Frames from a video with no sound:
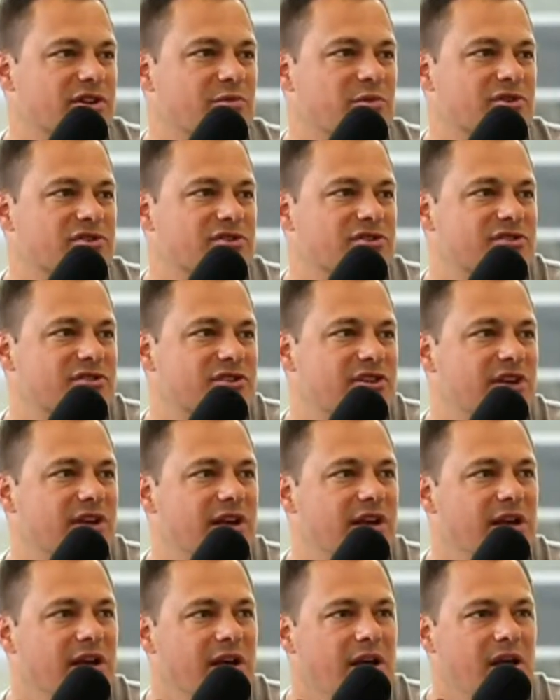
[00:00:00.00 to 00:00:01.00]
He wants to
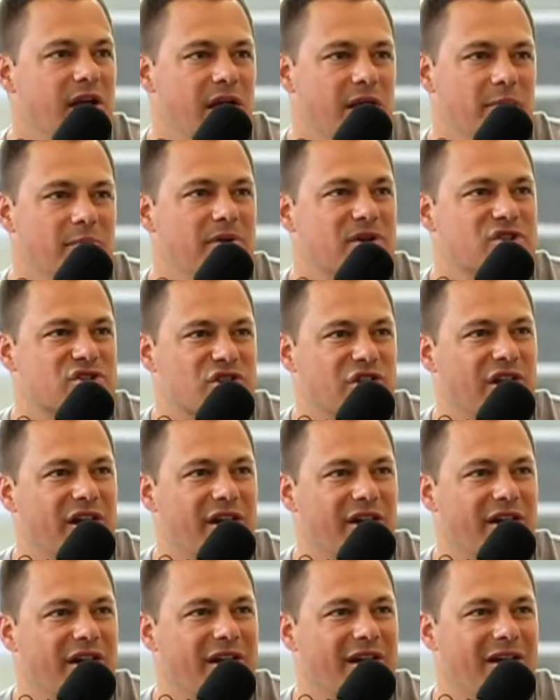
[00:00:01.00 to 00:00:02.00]
see a
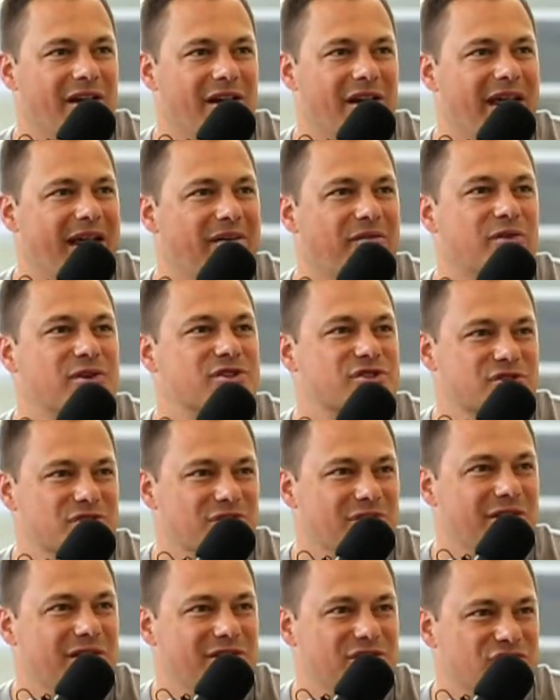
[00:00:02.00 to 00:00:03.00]
missionary on every
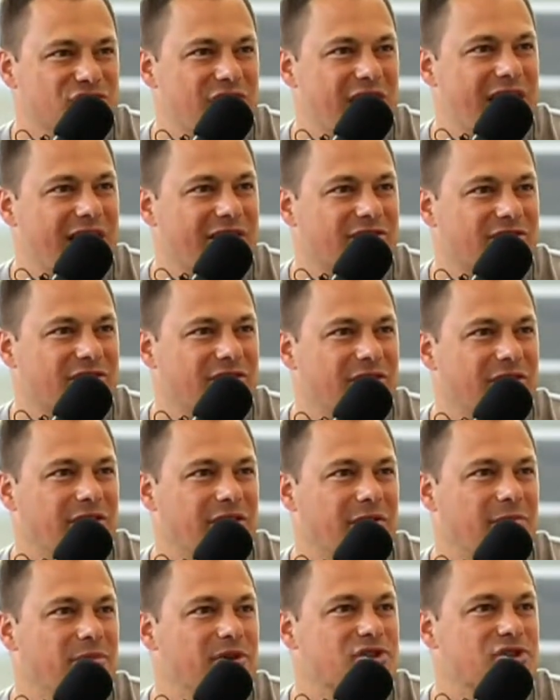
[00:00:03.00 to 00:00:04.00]
street in Jackson
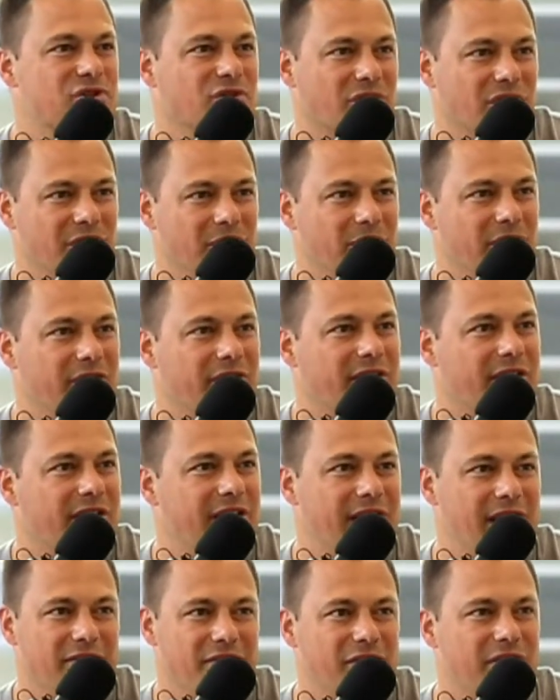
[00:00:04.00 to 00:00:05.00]
and a missional
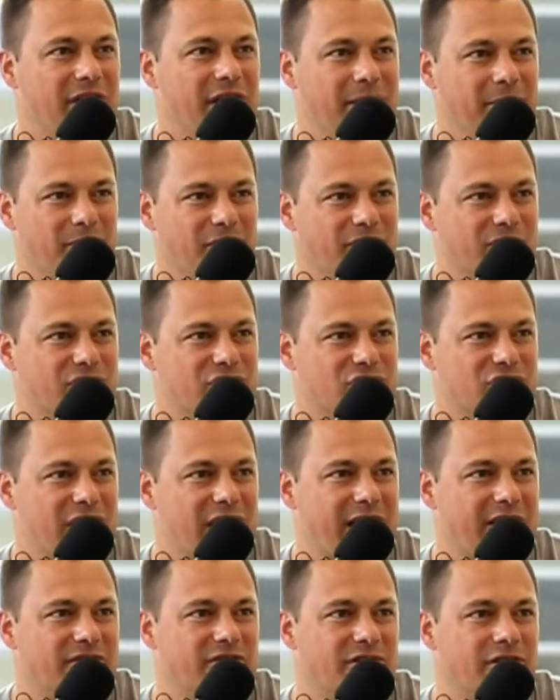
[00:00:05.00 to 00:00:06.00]
community in every neighborhood in
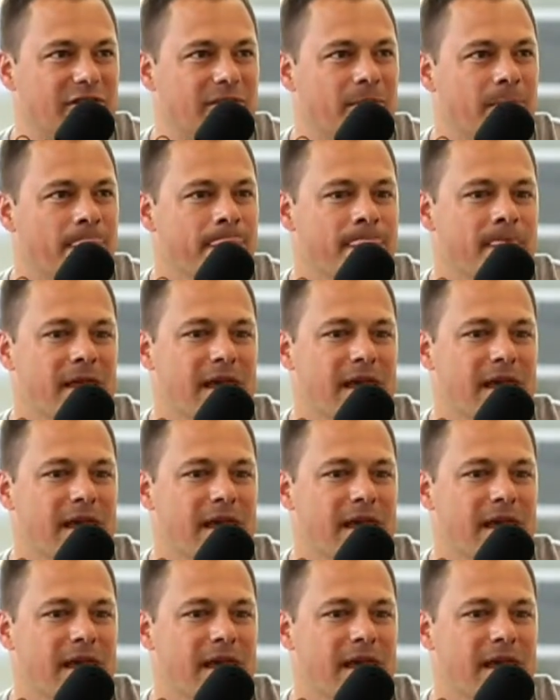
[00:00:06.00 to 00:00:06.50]
Jackson.